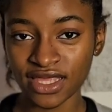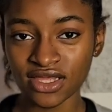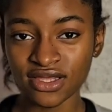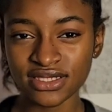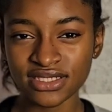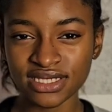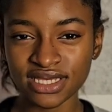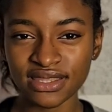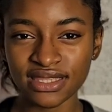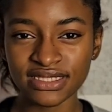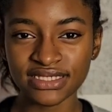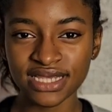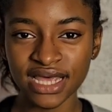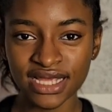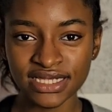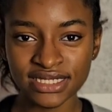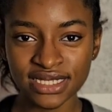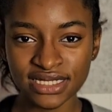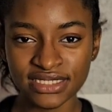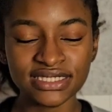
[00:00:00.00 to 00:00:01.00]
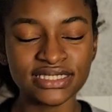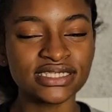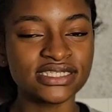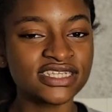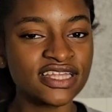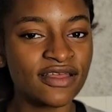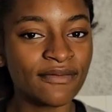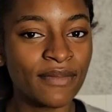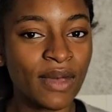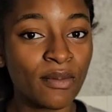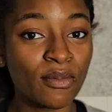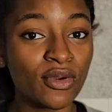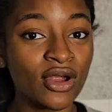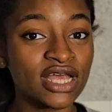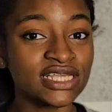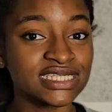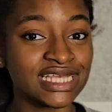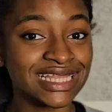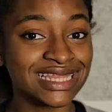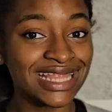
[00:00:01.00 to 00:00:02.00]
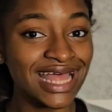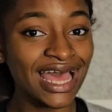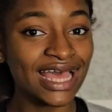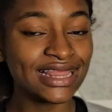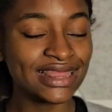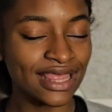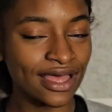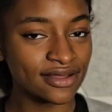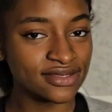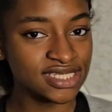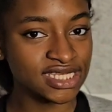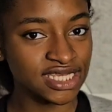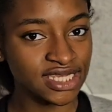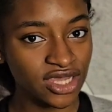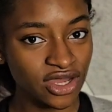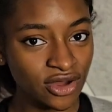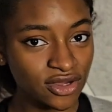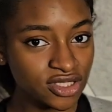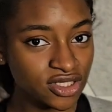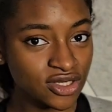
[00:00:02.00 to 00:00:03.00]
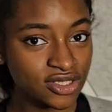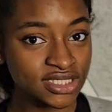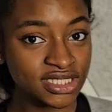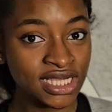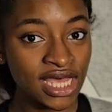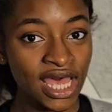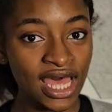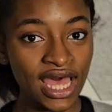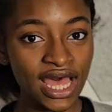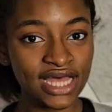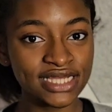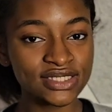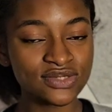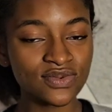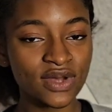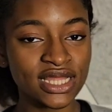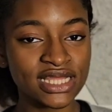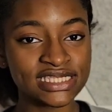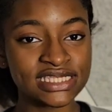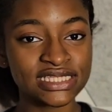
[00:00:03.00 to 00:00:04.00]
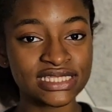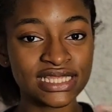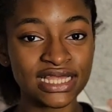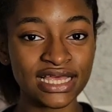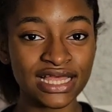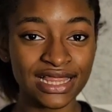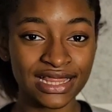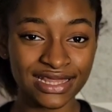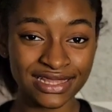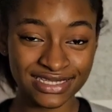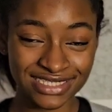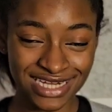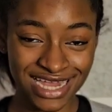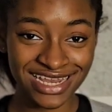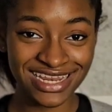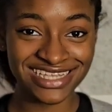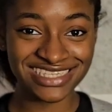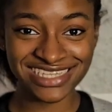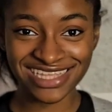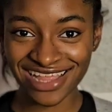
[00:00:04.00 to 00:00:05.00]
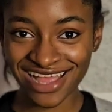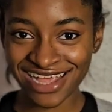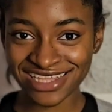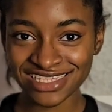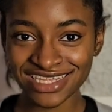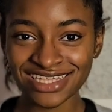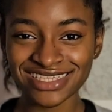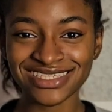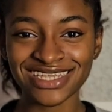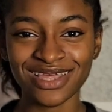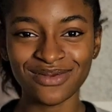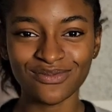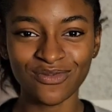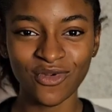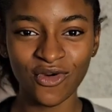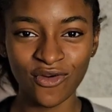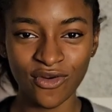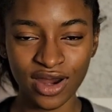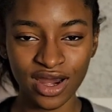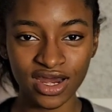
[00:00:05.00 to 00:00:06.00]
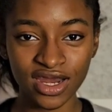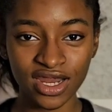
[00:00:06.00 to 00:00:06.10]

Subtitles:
You see, the test consisted of memorizing 9,000 characters as well as Chinese classics, and more.